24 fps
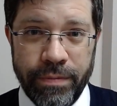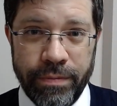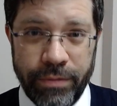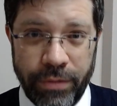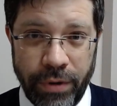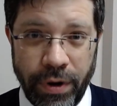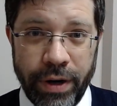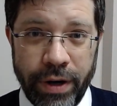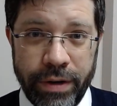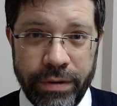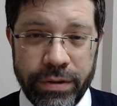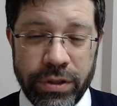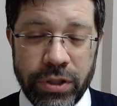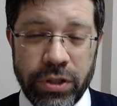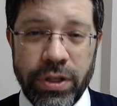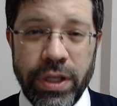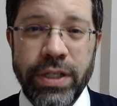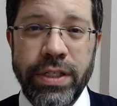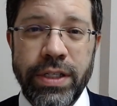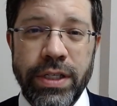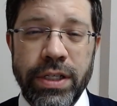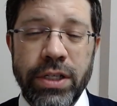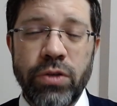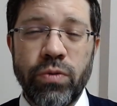Right?
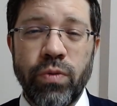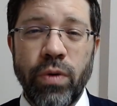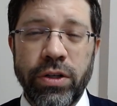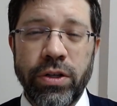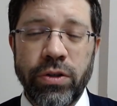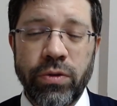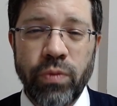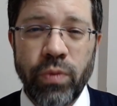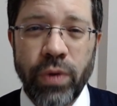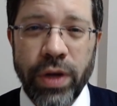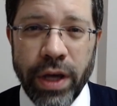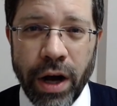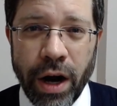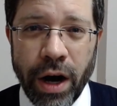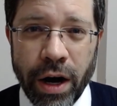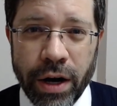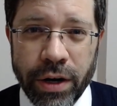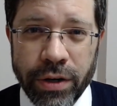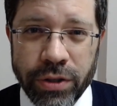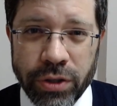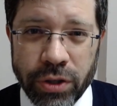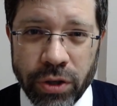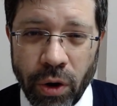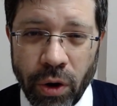This is what we are
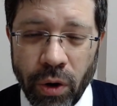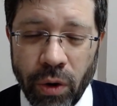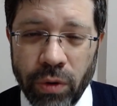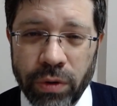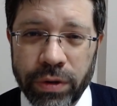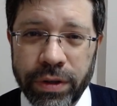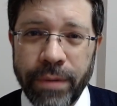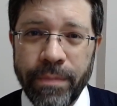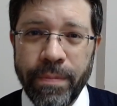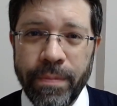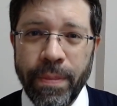told.